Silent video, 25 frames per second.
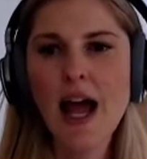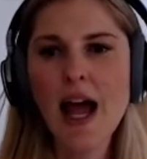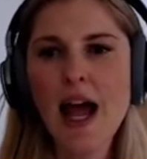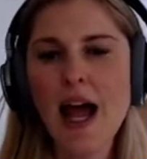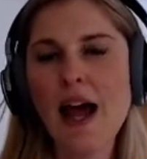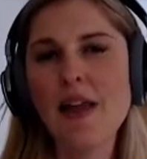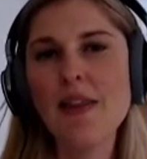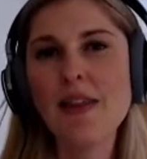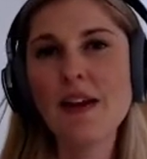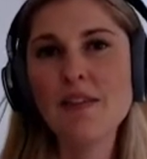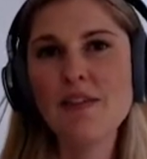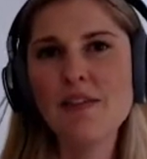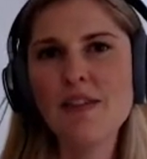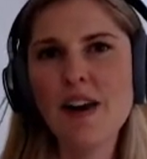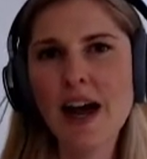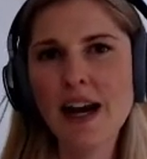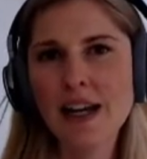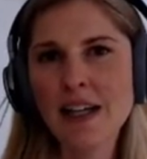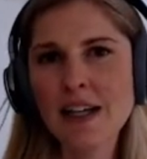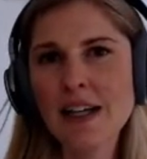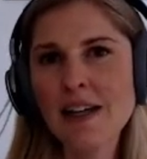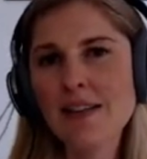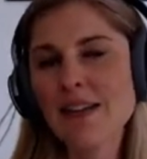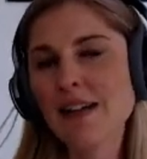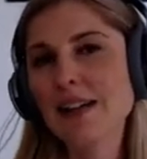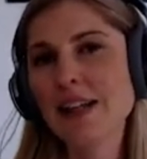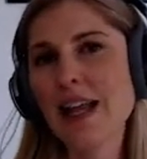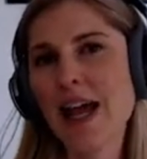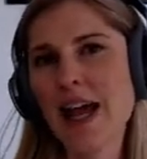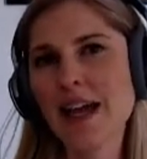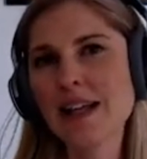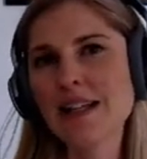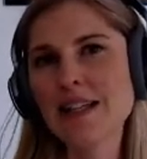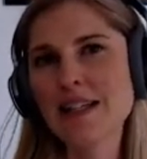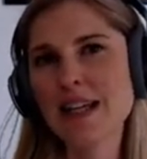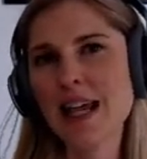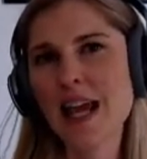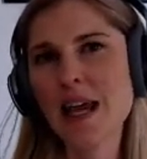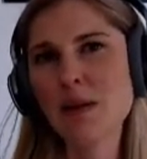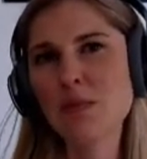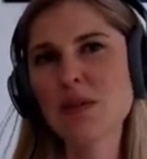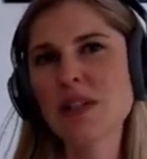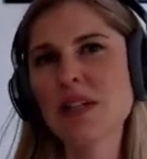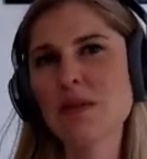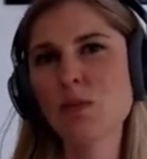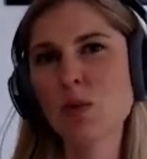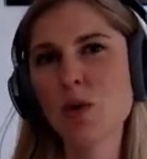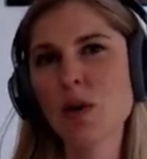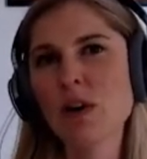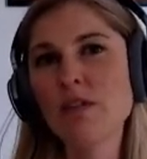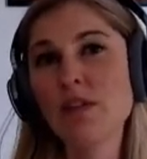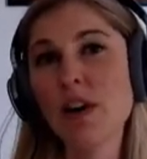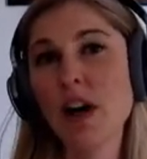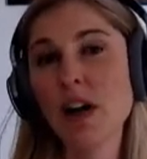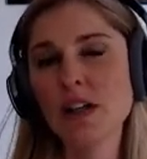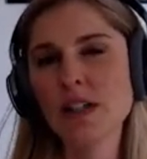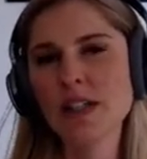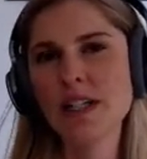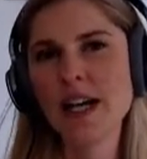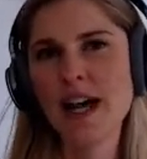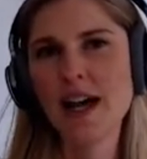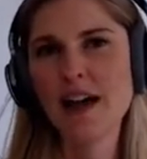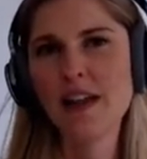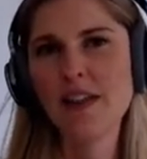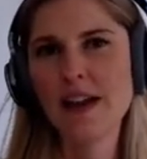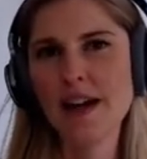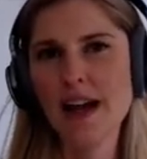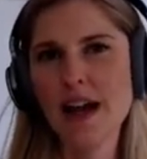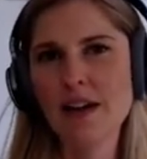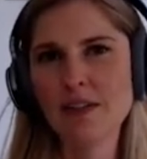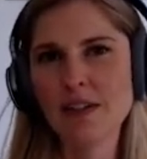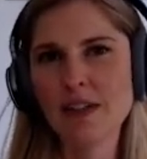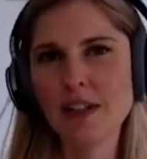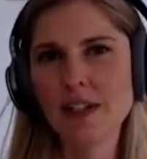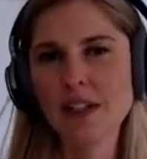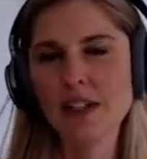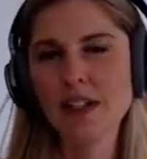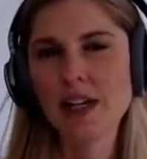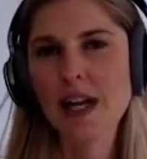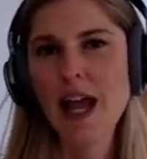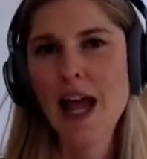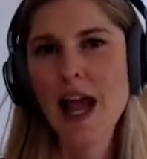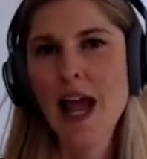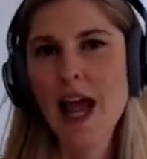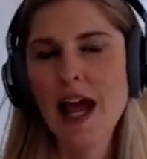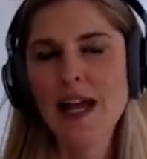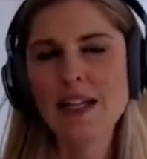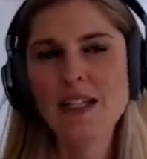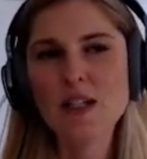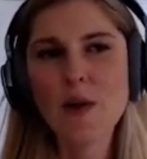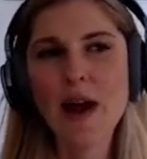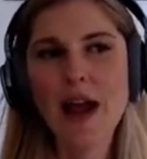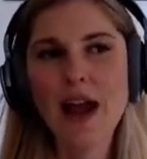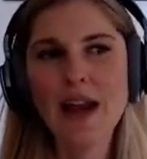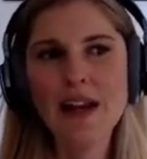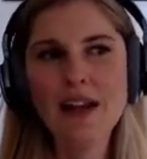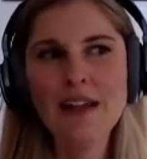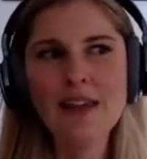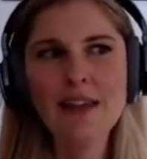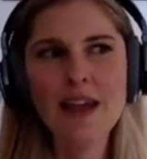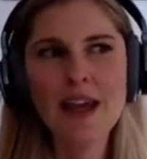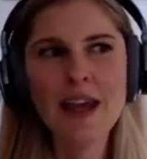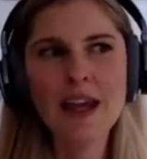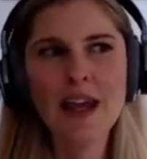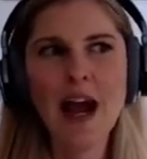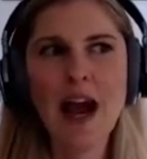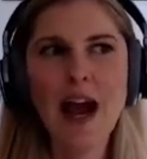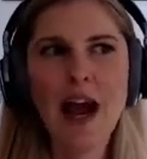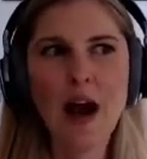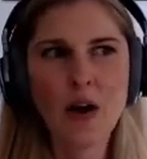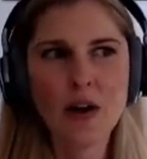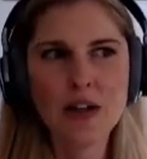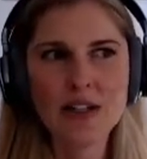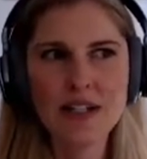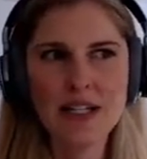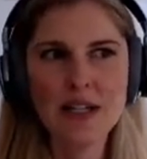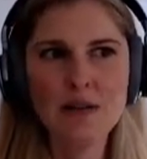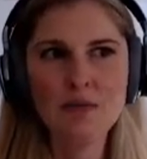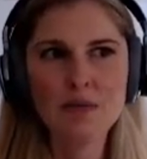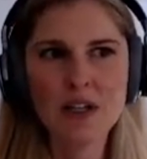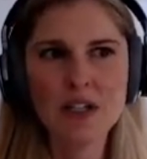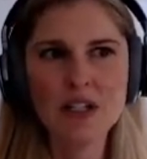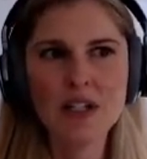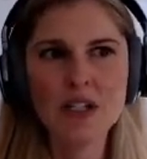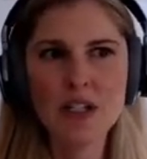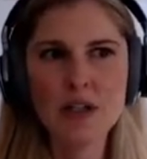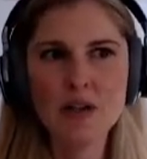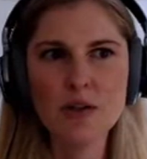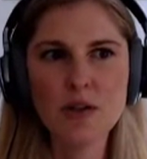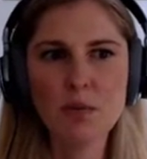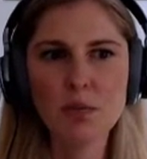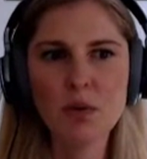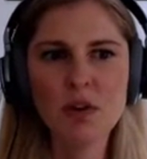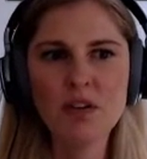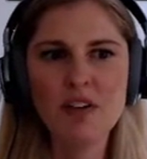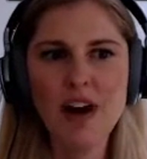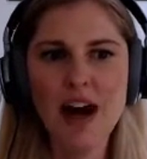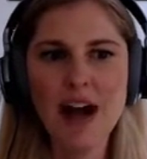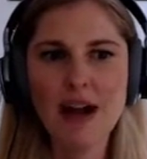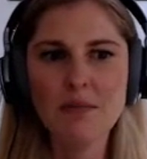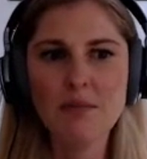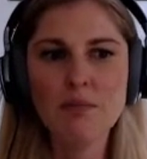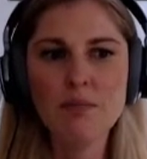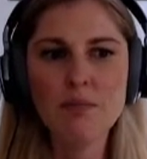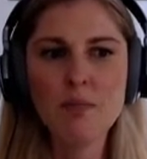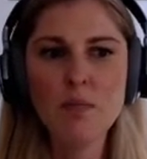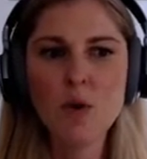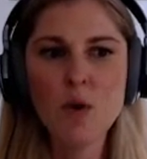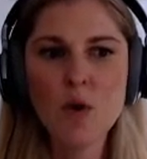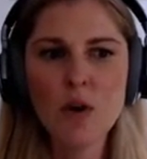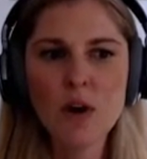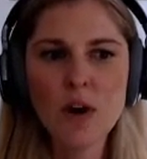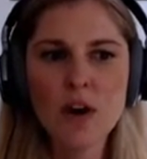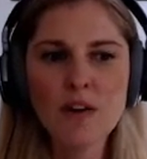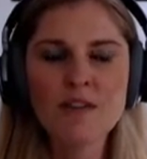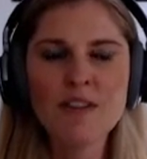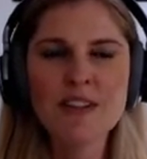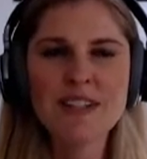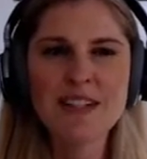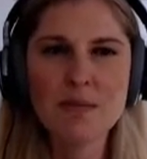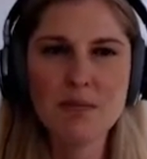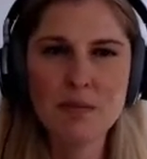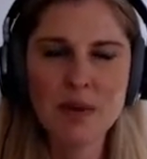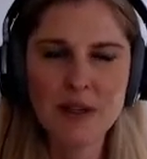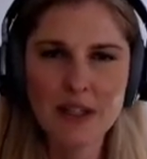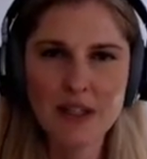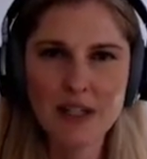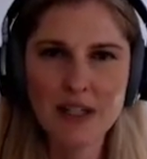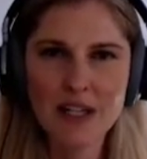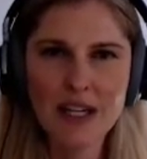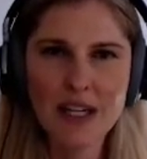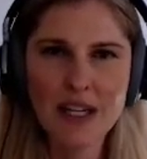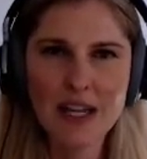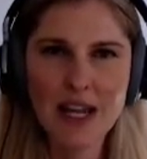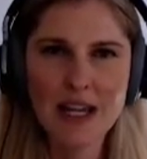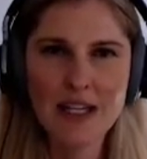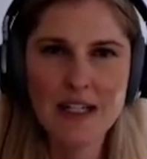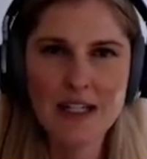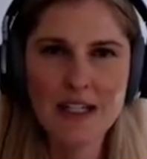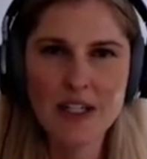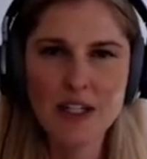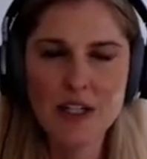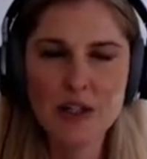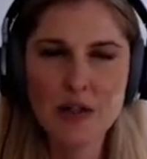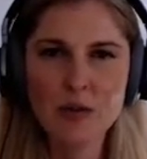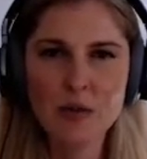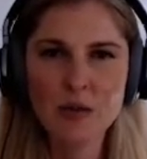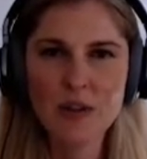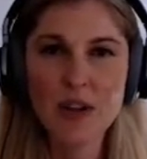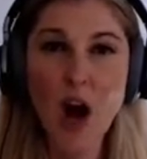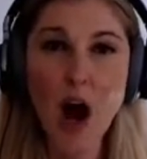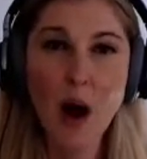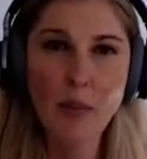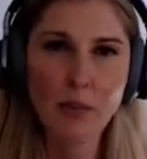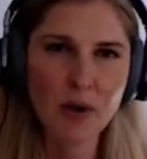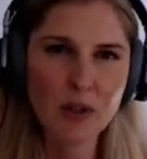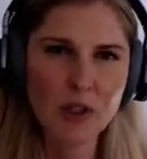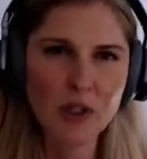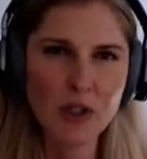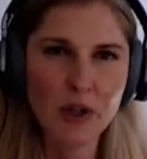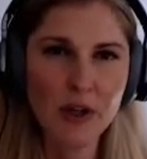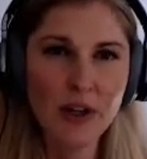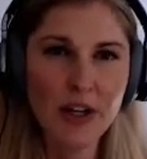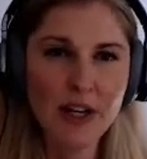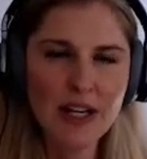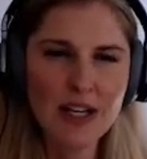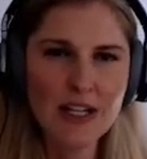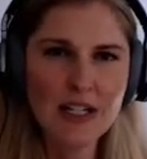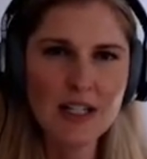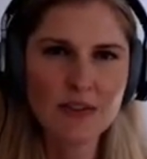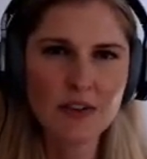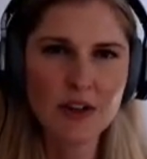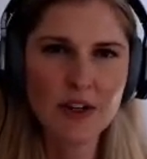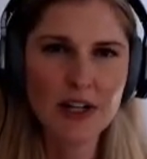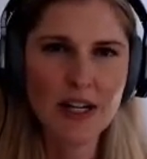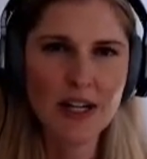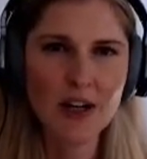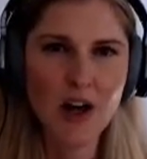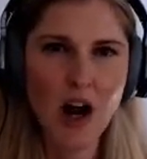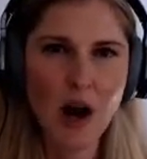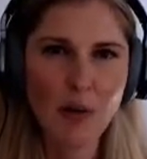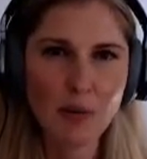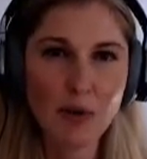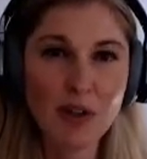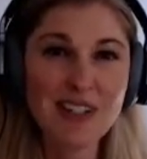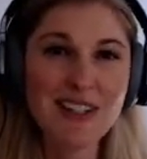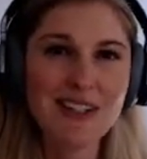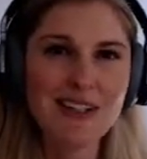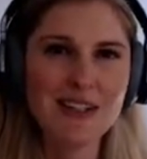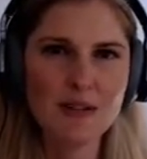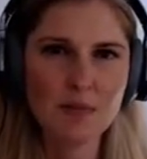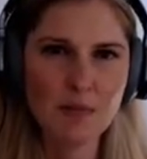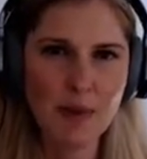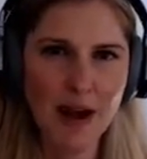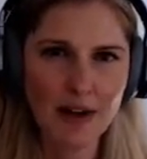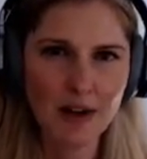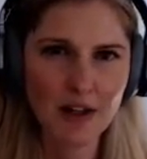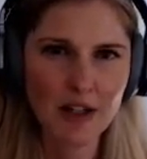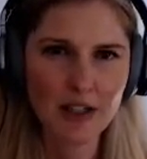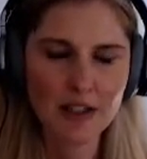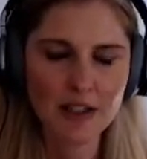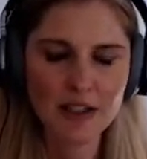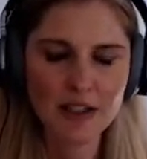And then finally, the landscape is more volatile than ever. And so anything our team can do to provide more visibility into the opportunities for e-commerce is better.